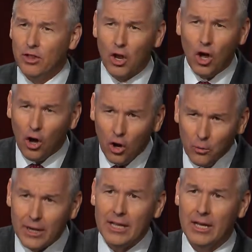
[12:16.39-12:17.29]
The law
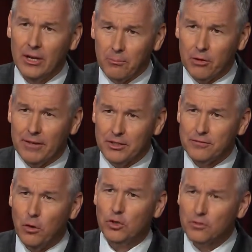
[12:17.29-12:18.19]
already prevents
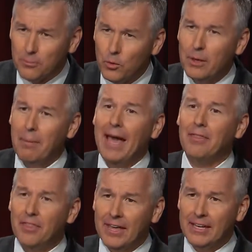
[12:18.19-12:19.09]
folks from doing
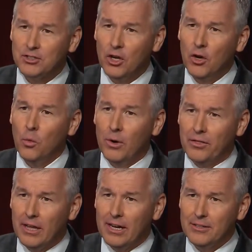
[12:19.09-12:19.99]
bad things
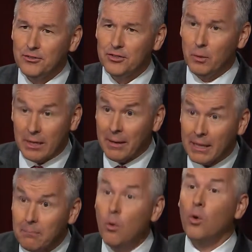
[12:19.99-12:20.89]
with guns. So we can make
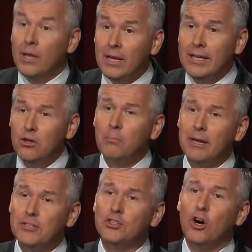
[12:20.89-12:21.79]
it more illegal,
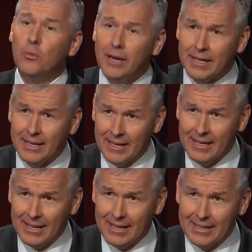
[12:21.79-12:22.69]
but it's already
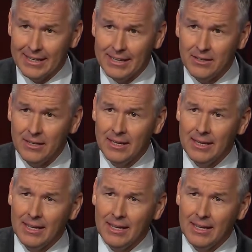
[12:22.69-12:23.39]
illegal.